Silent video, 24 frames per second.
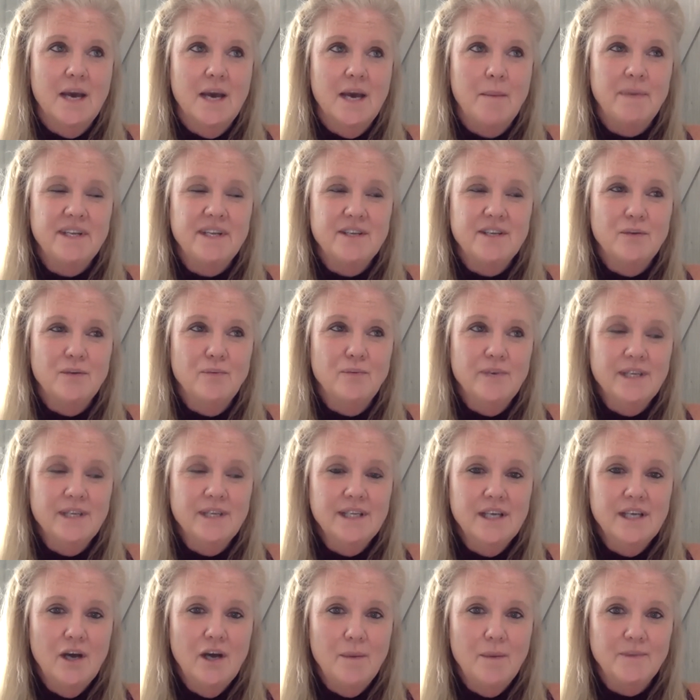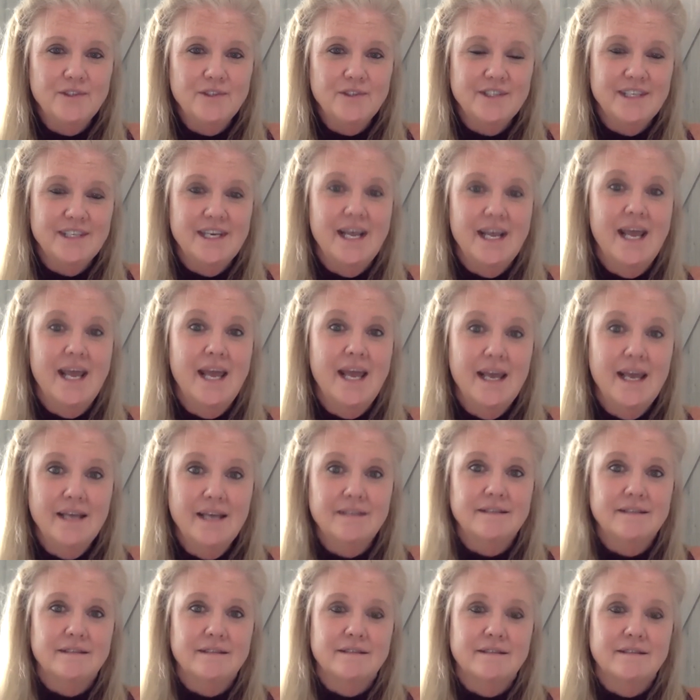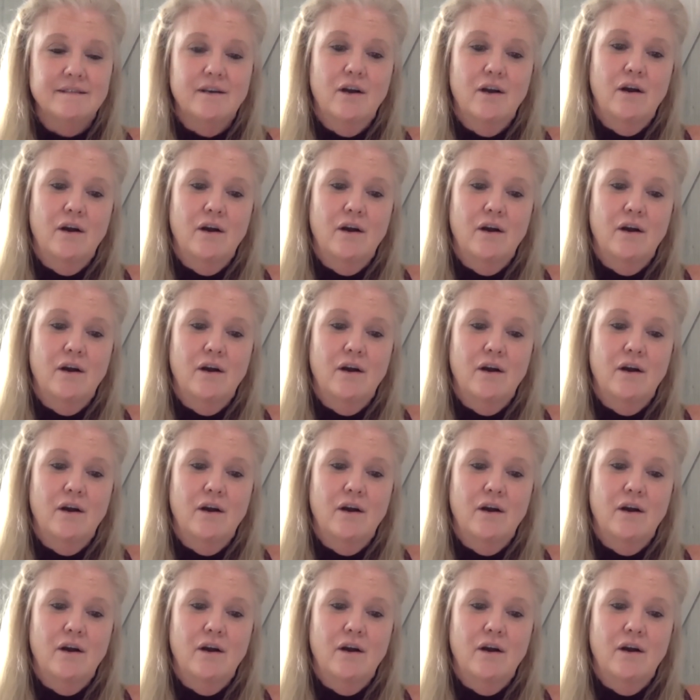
but to really almost enhance